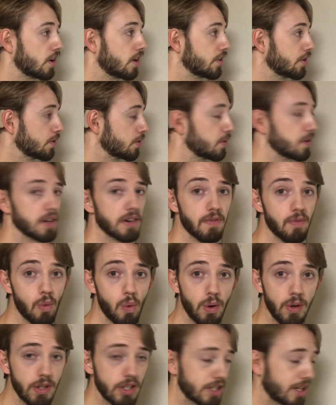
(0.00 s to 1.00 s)
on the grid
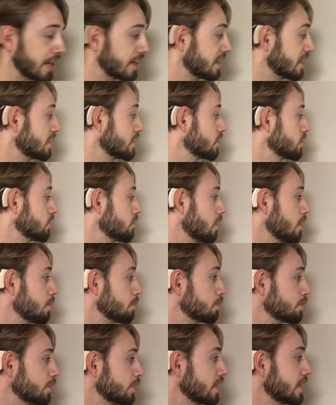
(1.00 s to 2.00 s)
for Sunday's
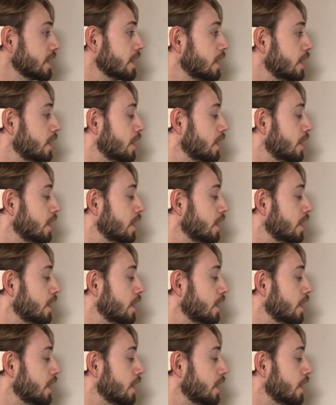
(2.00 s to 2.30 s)
Grand Prix.